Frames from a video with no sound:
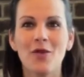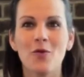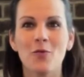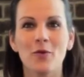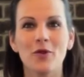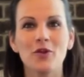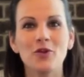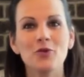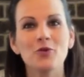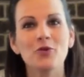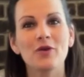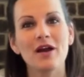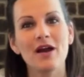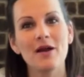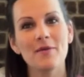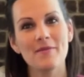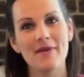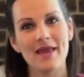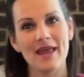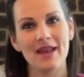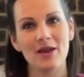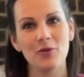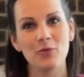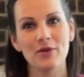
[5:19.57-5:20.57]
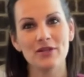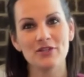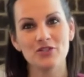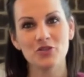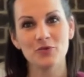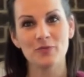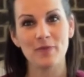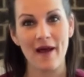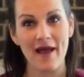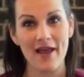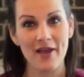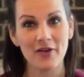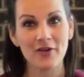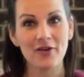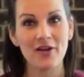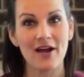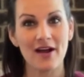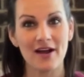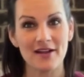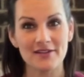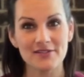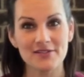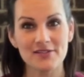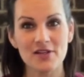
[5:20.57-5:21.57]
When you come in and we do buyer
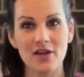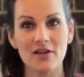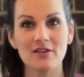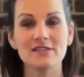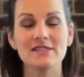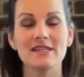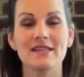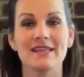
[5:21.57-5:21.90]
consults,